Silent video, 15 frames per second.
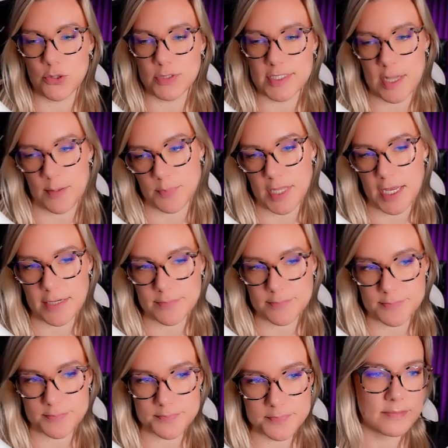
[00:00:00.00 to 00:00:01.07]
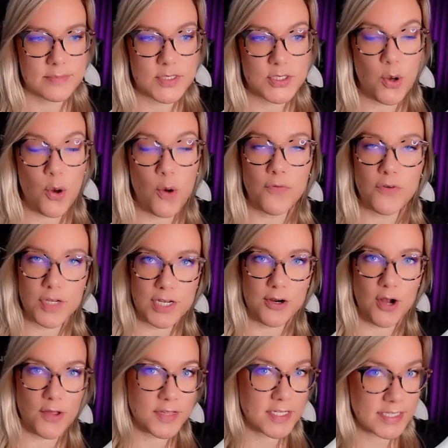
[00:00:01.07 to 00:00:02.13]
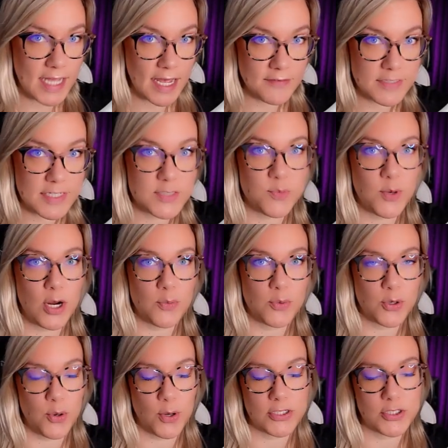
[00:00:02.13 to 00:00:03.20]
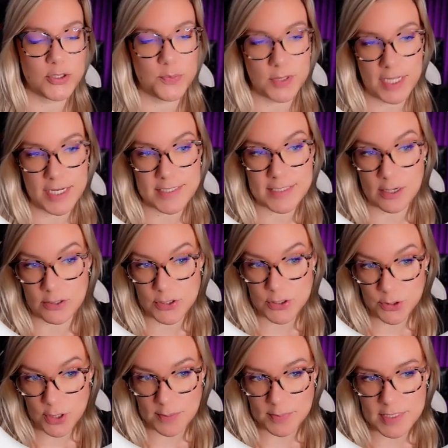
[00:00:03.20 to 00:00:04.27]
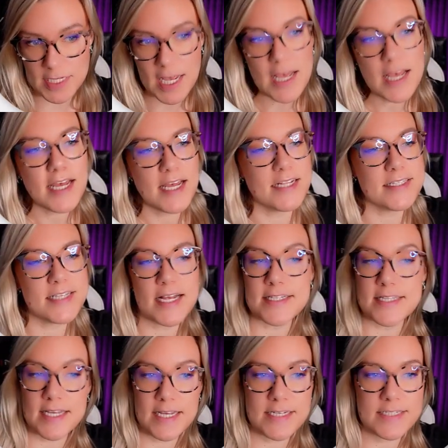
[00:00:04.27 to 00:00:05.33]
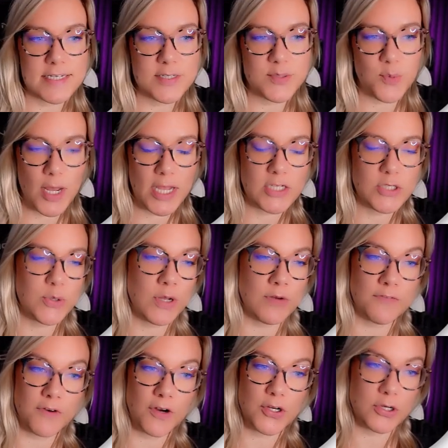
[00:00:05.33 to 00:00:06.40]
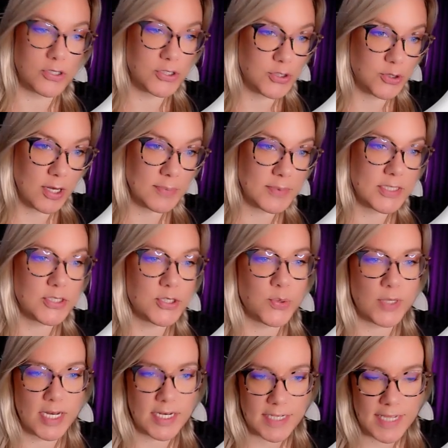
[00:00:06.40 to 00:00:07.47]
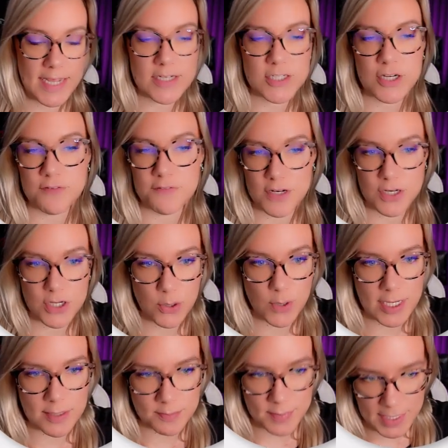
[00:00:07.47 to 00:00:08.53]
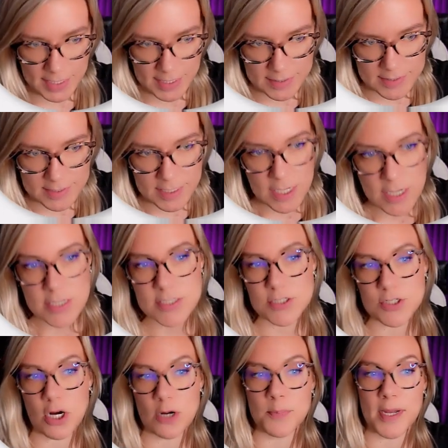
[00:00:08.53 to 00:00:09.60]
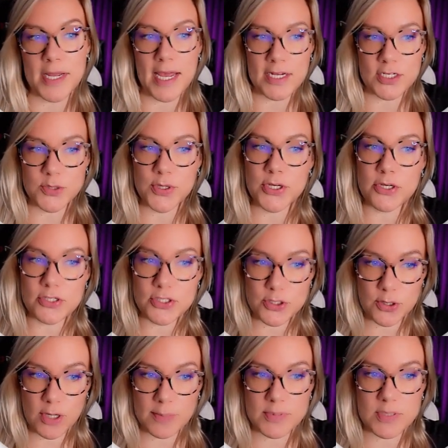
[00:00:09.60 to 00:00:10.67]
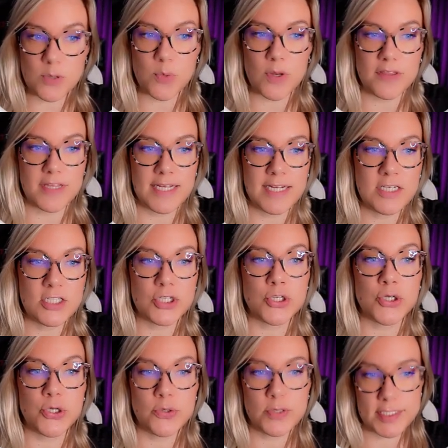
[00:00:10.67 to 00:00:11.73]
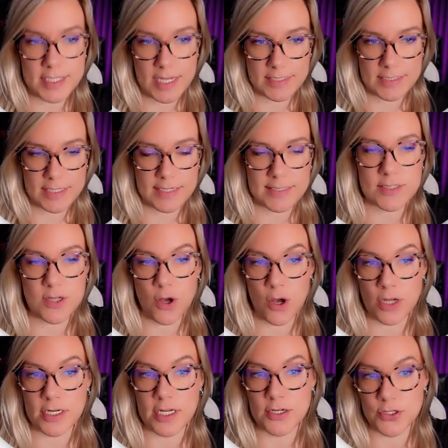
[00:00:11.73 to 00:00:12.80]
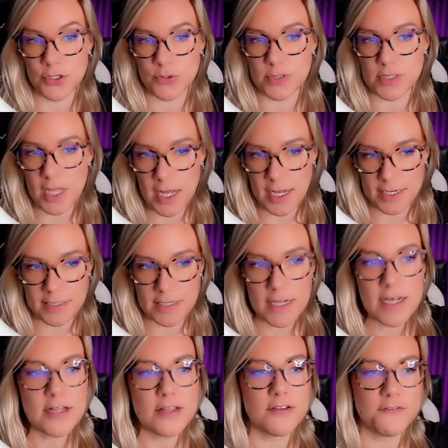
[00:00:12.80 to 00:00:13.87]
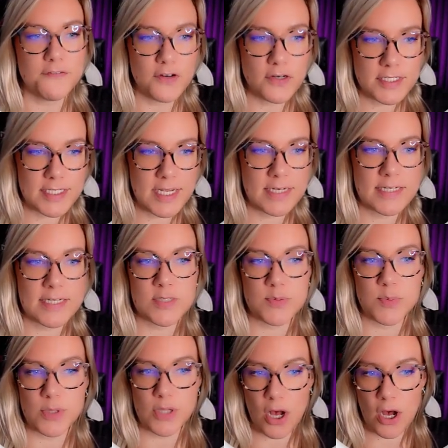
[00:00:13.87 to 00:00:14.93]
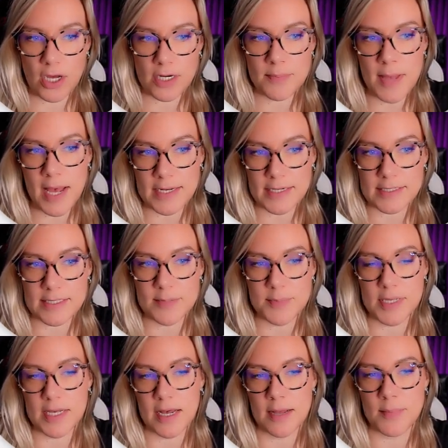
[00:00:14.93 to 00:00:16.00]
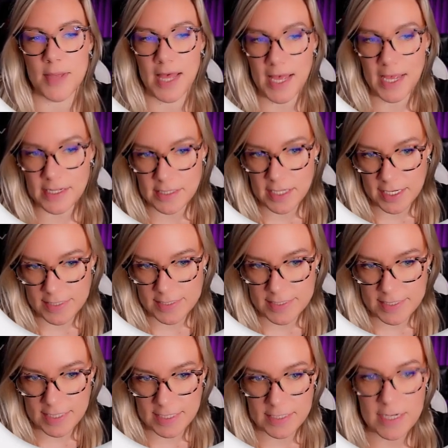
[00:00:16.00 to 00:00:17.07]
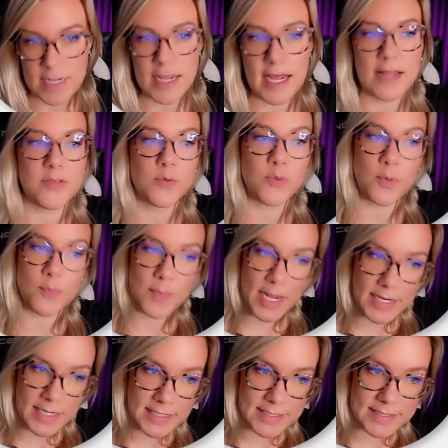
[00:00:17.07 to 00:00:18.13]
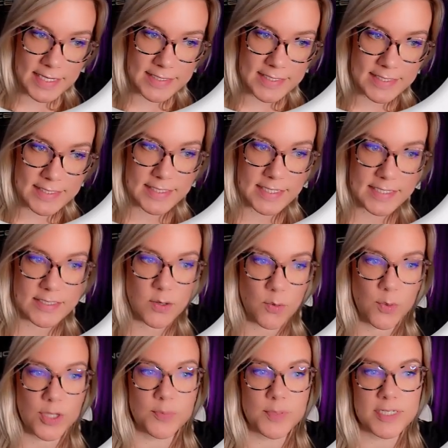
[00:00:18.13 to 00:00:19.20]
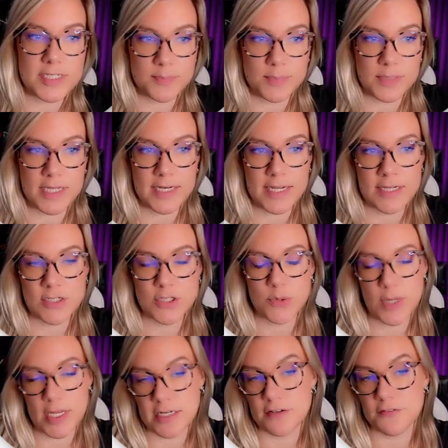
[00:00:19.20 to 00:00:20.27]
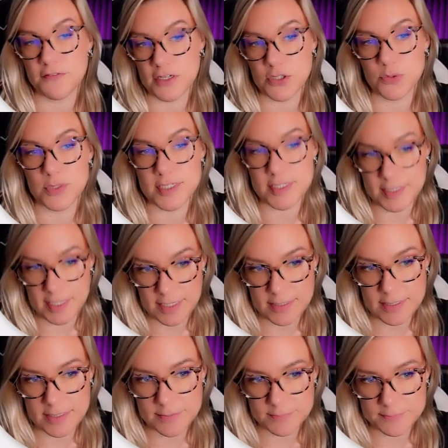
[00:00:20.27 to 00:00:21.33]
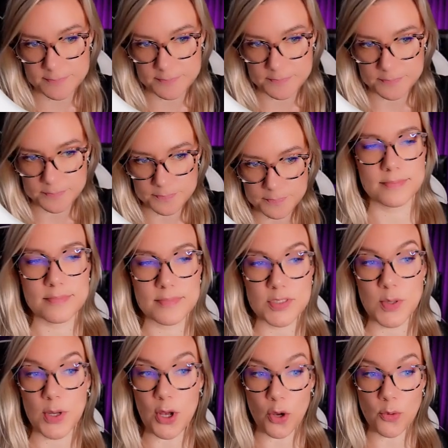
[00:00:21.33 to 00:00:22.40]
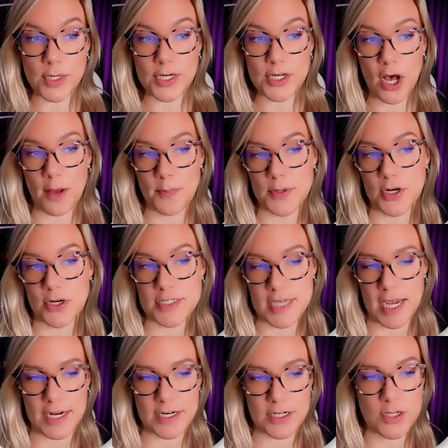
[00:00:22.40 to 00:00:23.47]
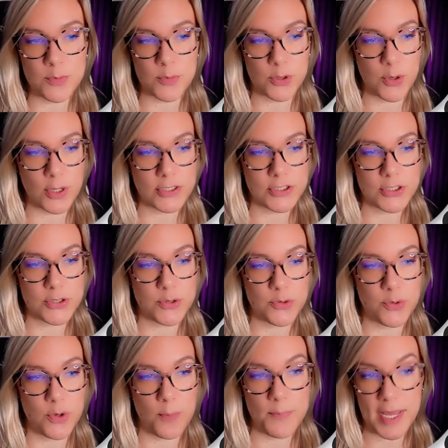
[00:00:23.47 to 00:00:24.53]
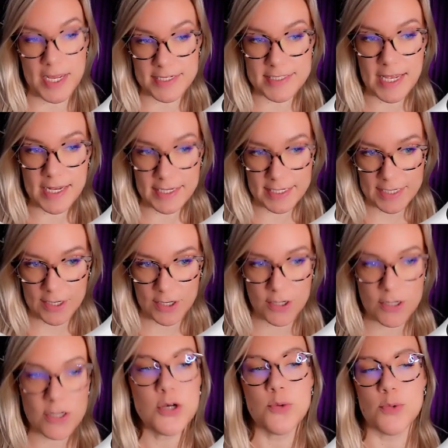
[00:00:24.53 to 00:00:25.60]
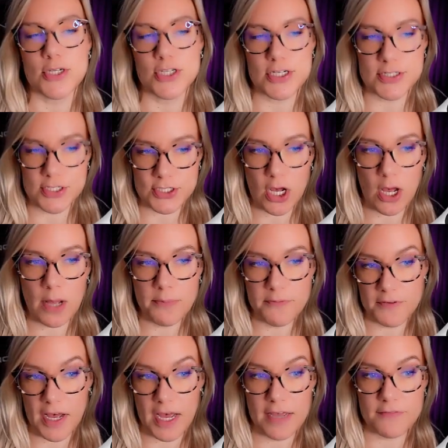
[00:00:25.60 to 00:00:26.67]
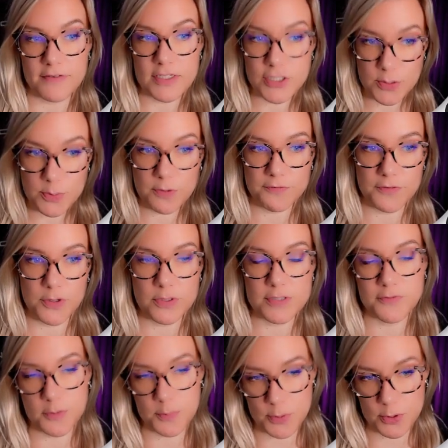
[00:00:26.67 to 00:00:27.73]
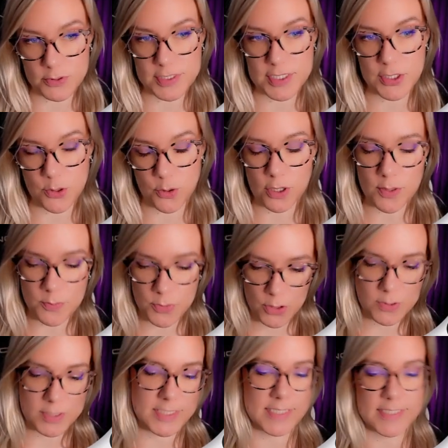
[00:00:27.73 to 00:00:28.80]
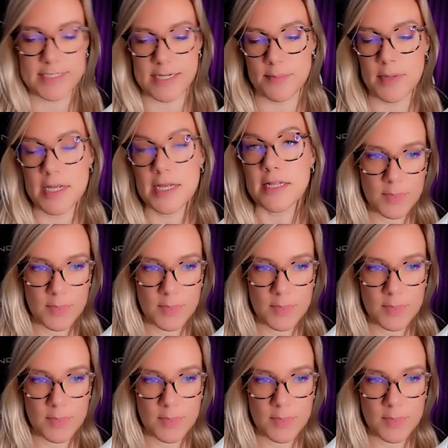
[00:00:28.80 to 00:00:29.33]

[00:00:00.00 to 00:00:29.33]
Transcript: Use Template. So over here on the left is where we're going to place our script. It says the easiest way to convert your script to an engaging video in minutes. Start by entering your script with each new sentence on a new line. The first sentence will automatically become a headline scene and the remaining sentences will be split into individual scenes. So I already copied our title and we're going to paste that here, which is the top 5 superfoods for boosting your immune system.